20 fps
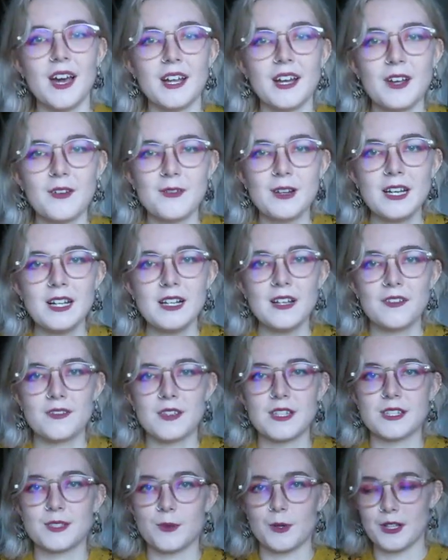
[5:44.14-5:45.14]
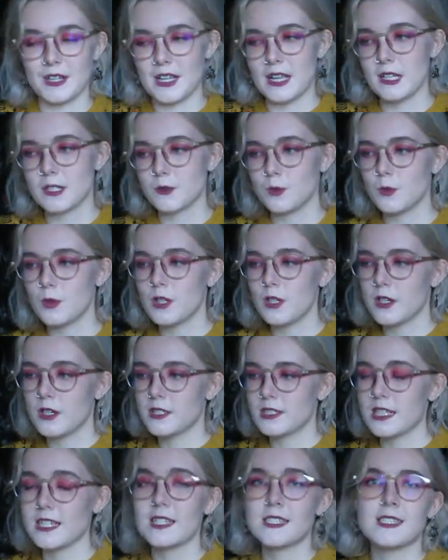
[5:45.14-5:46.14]
And I really love this one. It
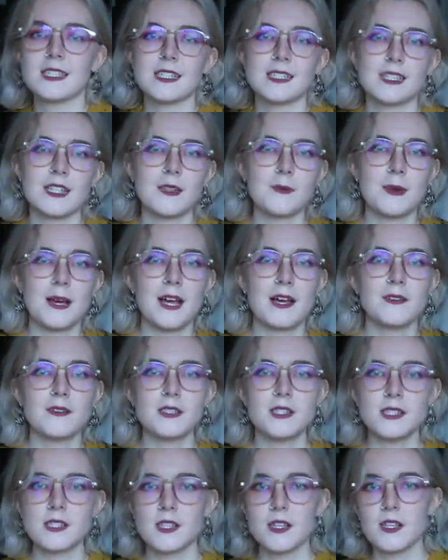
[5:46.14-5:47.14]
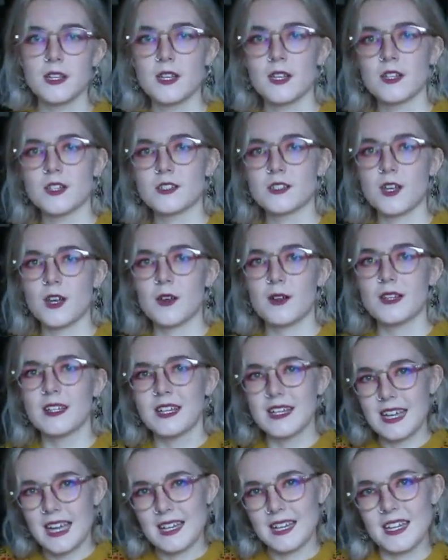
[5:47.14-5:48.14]
was £16, so
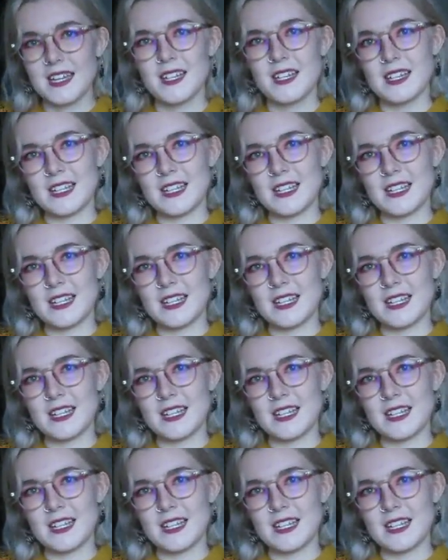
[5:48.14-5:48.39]
again,